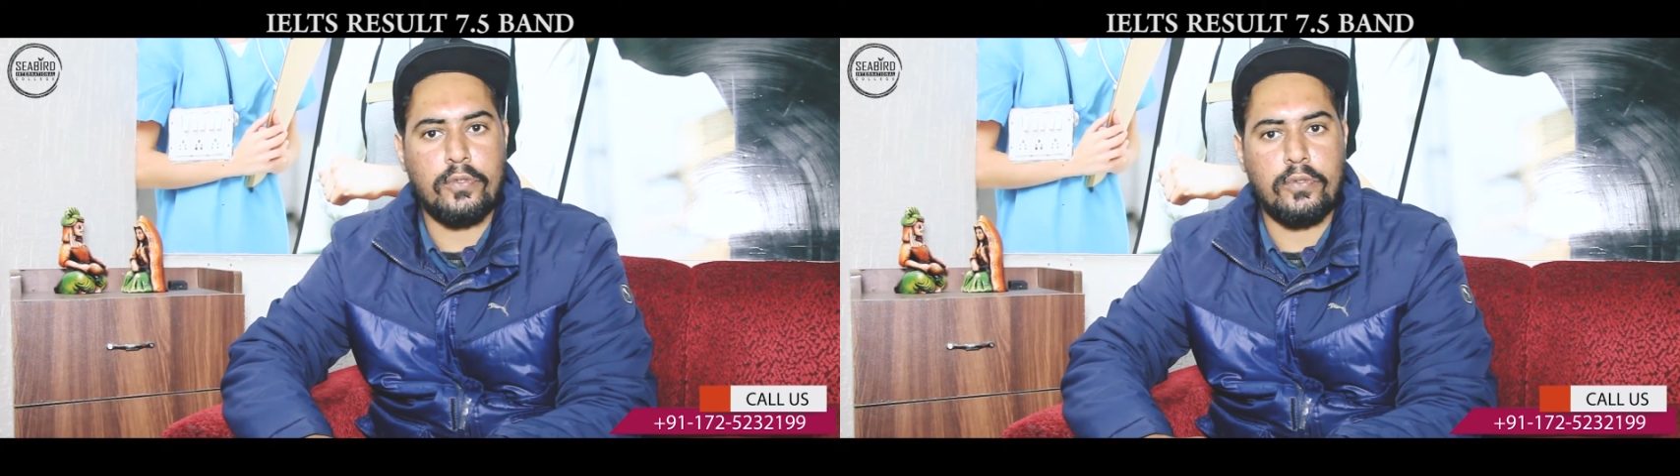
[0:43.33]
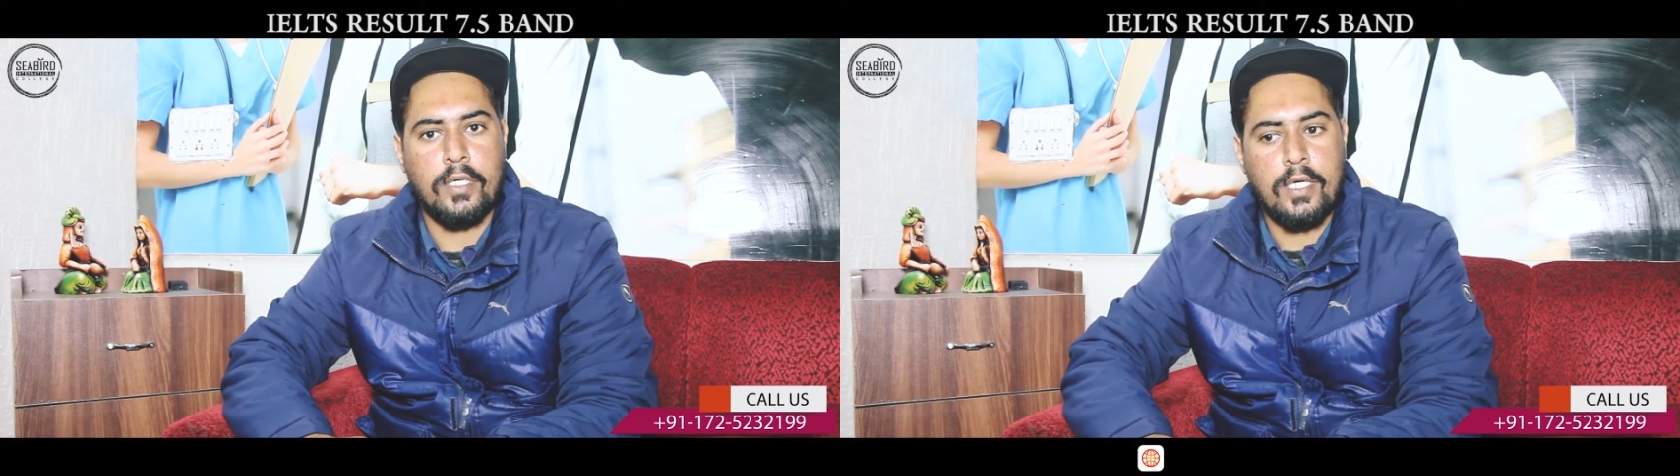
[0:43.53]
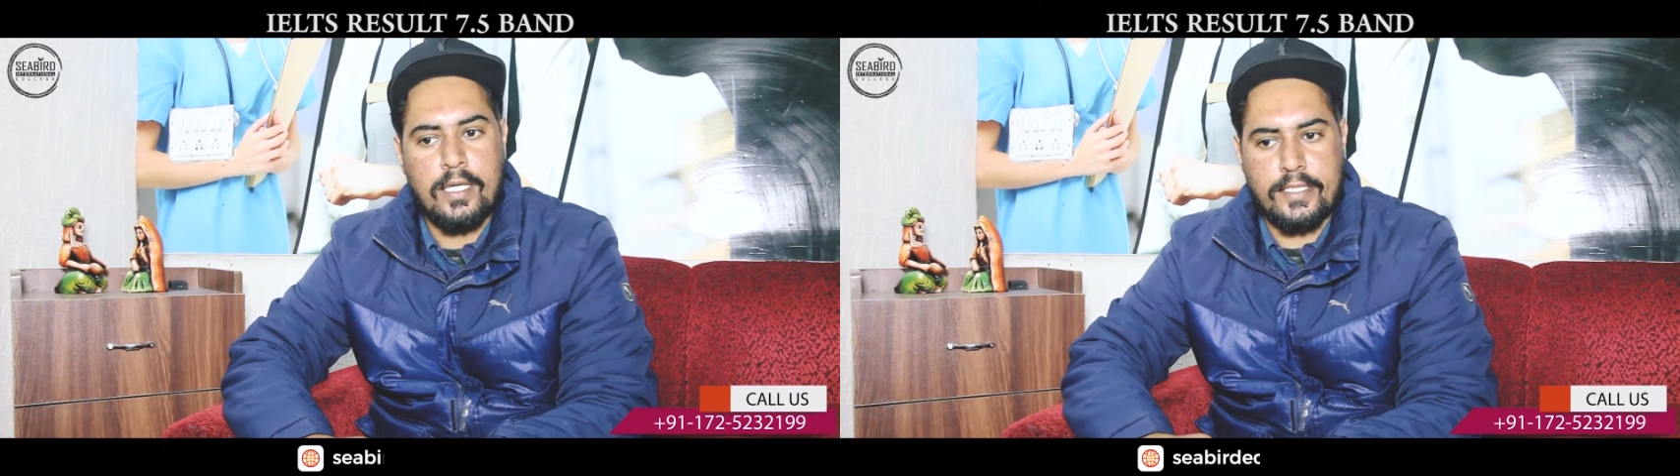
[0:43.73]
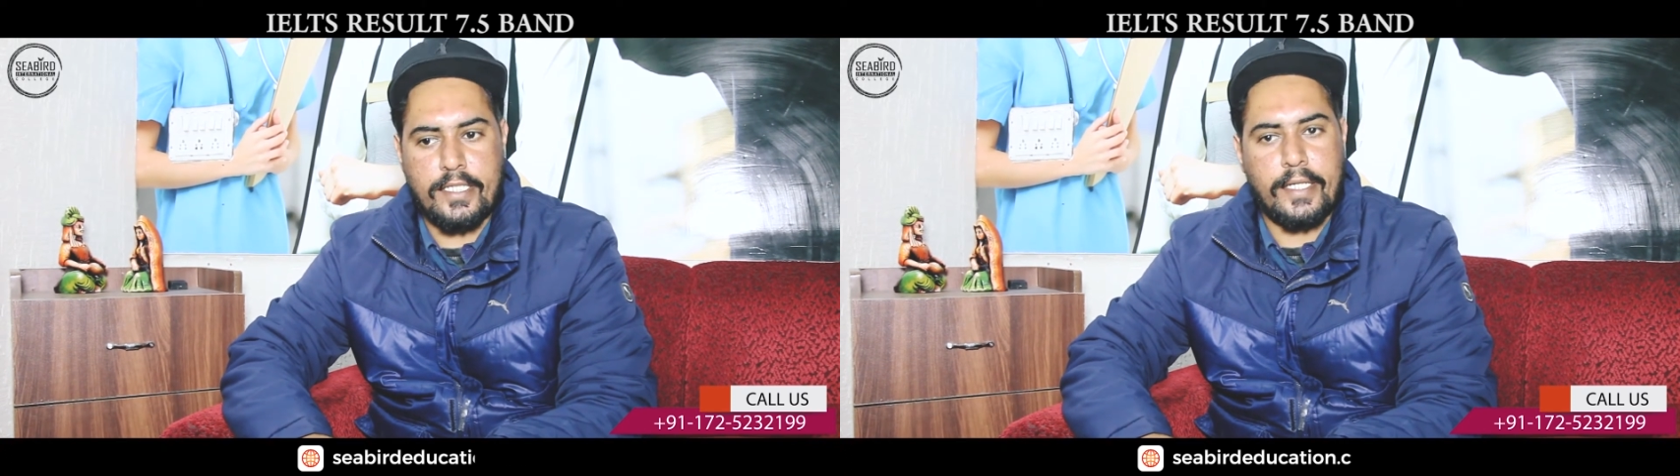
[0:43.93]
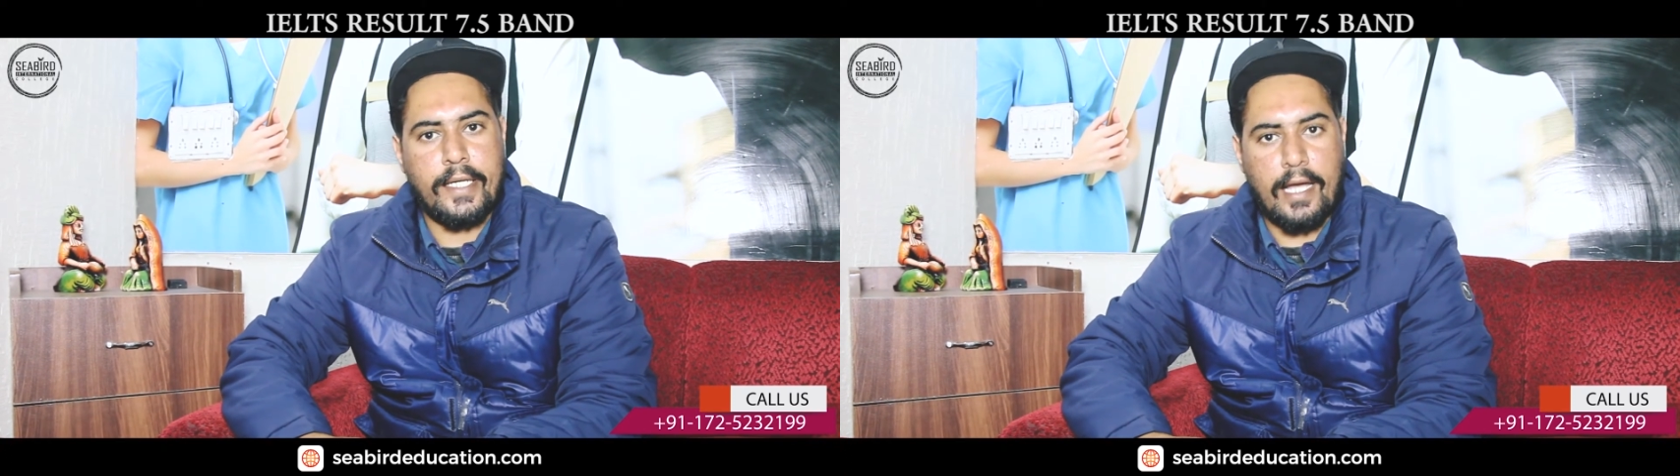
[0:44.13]
to
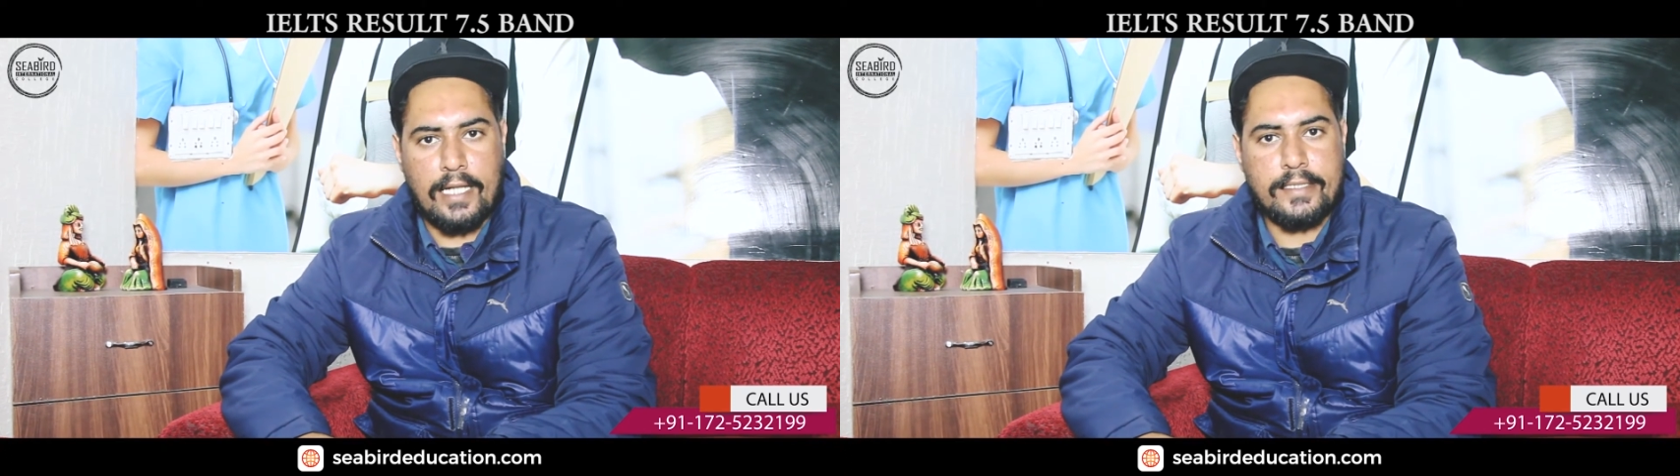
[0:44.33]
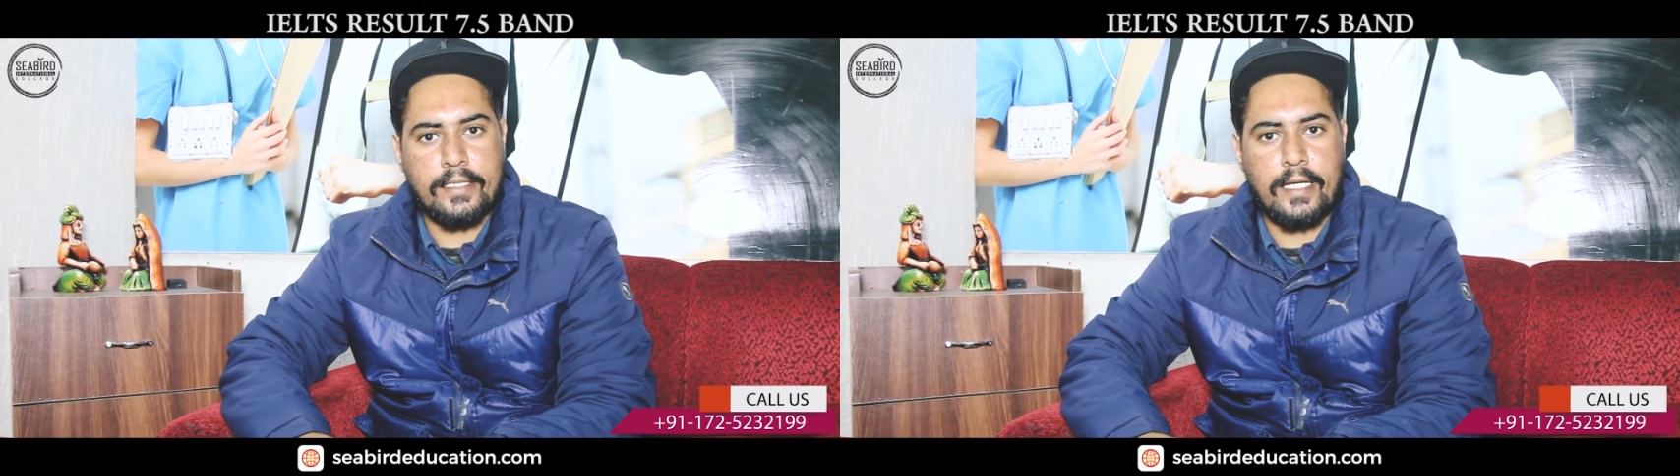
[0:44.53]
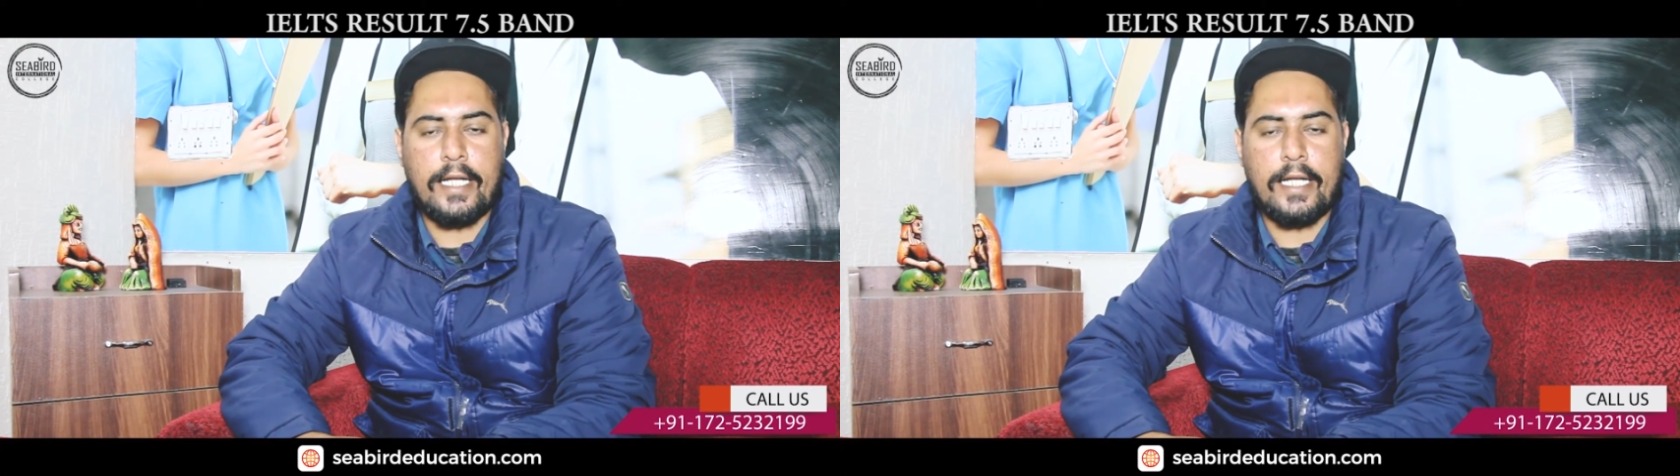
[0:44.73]
study IELTS,